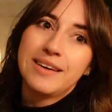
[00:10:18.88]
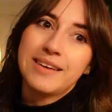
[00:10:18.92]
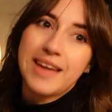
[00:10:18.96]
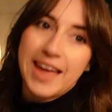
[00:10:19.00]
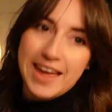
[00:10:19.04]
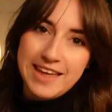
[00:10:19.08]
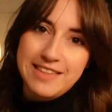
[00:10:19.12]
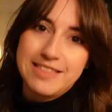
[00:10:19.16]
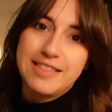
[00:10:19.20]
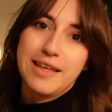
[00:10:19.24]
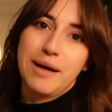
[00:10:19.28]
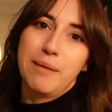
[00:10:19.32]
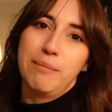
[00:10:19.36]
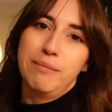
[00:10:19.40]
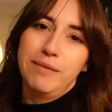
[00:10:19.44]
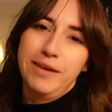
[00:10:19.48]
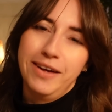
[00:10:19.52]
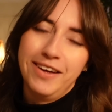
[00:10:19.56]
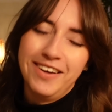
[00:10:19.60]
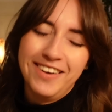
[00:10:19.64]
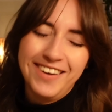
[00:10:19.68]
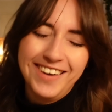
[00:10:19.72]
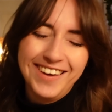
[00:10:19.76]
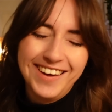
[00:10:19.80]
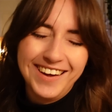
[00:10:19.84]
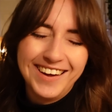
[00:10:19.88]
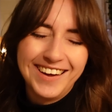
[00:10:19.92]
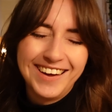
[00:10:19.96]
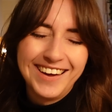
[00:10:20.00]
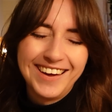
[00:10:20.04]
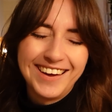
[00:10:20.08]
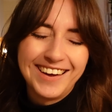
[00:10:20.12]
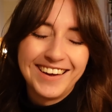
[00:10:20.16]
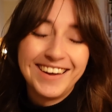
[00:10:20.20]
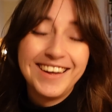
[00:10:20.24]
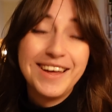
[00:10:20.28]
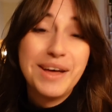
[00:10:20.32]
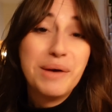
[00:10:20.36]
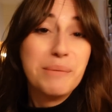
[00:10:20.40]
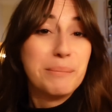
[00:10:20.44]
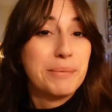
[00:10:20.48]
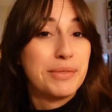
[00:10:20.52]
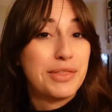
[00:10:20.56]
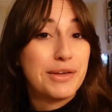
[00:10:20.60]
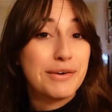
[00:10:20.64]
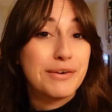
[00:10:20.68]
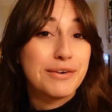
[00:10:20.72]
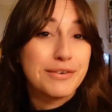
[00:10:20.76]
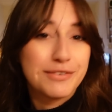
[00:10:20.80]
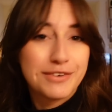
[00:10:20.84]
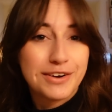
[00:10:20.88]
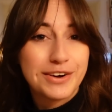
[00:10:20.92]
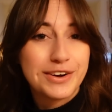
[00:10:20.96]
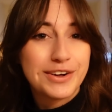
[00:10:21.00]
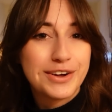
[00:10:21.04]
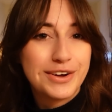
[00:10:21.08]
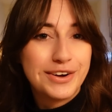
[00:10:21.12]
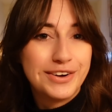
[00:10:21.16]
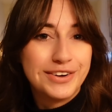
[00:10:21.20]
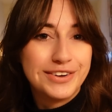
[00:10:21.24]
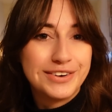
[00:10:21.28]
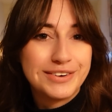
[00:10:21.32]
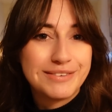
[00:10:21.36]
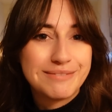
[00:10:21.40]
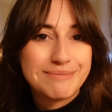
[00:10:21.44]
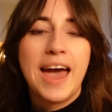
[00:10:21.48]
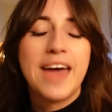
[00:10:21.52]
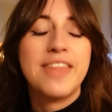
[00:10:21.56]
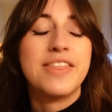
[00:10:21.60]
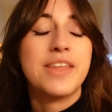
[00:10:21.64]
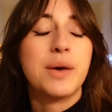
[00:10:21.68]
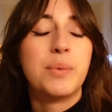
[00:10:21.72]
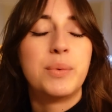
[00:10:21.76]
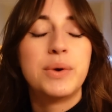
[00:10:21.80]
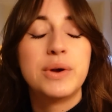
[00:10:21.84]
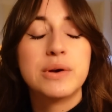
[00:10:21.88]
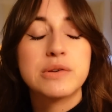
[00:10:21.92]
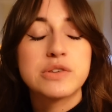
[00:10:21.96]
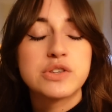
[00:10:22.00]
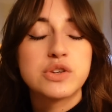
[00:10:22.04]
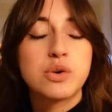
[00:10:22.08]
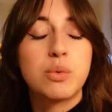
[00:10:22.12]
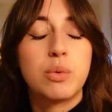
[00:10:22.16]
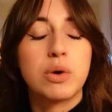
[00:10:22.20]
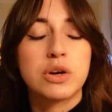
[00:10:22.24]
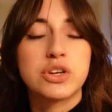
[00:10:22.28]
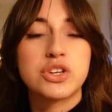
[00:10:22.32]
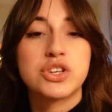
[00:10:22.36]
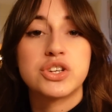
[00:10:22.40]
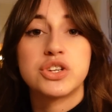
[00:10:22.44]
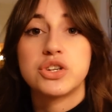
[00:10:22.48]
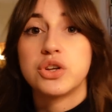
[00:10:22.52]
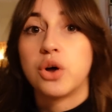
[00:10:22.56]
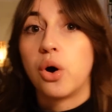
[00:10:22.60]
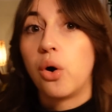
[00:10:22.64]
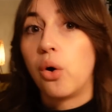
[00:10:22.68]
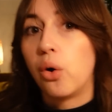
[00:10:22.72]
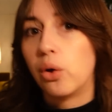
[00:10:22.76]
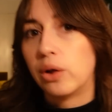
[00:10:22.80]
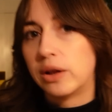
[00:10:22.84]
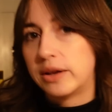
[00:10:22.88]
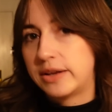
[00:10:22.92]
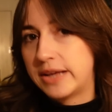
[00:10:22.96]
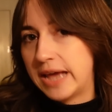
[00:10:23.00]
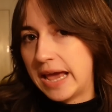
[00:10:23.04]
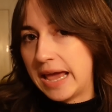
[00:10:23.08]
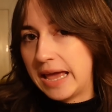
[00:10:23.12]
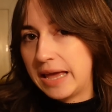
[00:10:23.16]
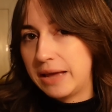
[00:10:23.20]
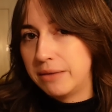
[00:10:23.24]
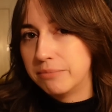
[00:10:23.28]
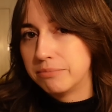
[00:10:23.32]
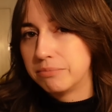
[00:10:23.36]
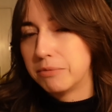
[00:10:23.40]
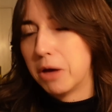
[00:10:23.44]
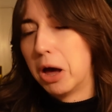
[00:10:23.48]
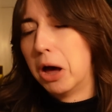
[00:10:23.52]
ate them. But they were very good. And then we also watched The Holiday,